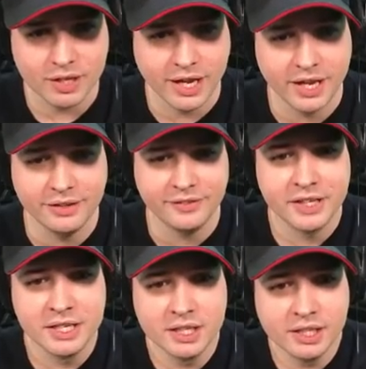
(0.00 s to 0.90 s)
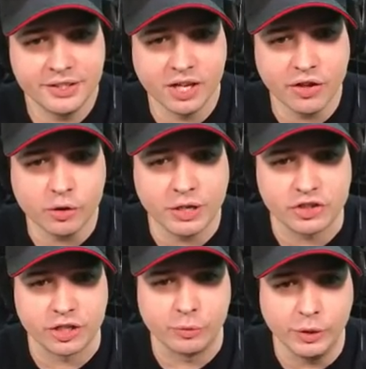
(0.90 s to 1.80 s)
And the other
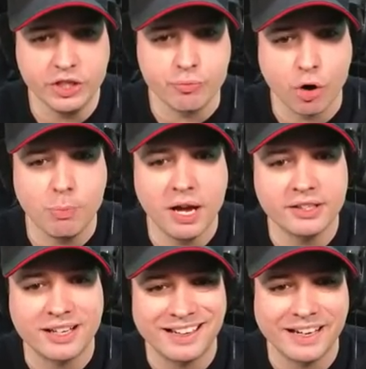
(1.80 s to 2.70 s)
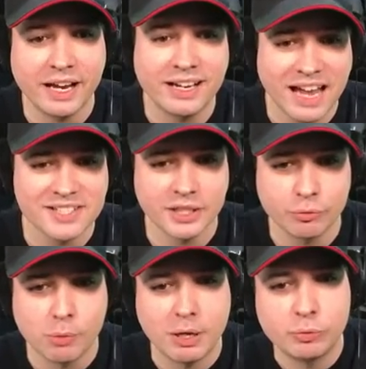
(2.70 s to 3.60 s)
question, which robot, a classic
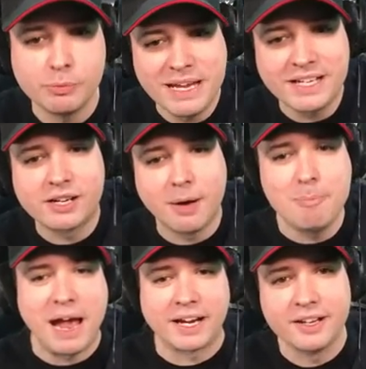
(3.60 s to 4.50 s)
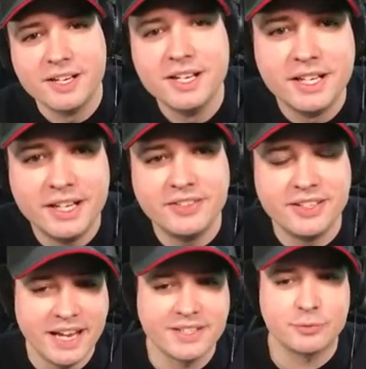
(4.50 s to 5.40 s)
robot, will make a comeback in the
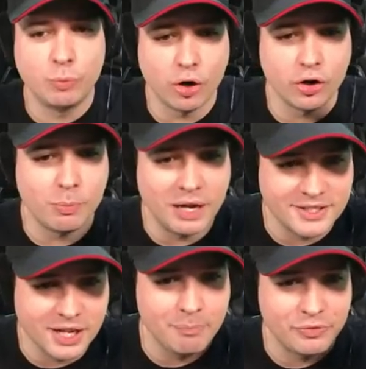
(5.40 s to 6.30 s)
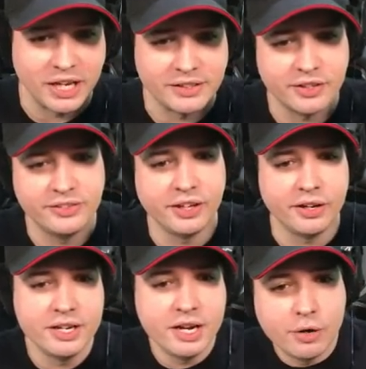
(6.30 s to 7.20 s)
next War Robots update?
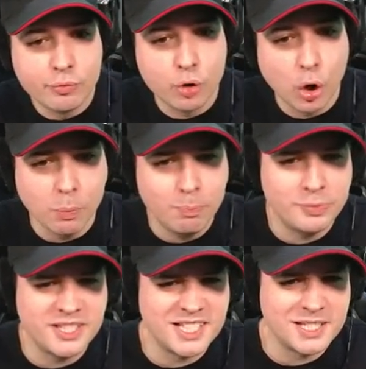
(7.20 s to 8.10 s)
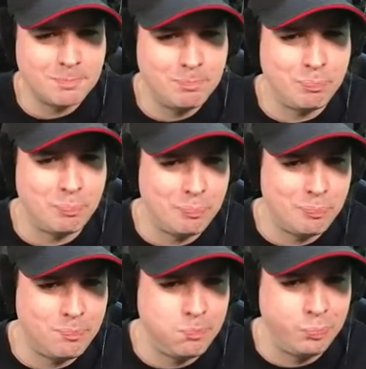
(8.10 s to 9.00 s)
The
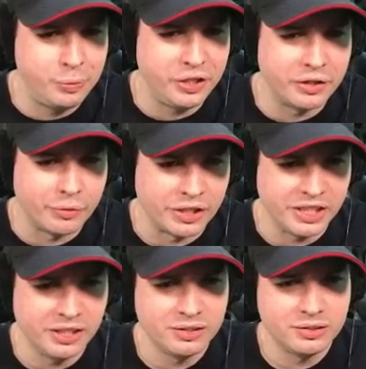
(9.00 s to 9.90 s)
Robespierre,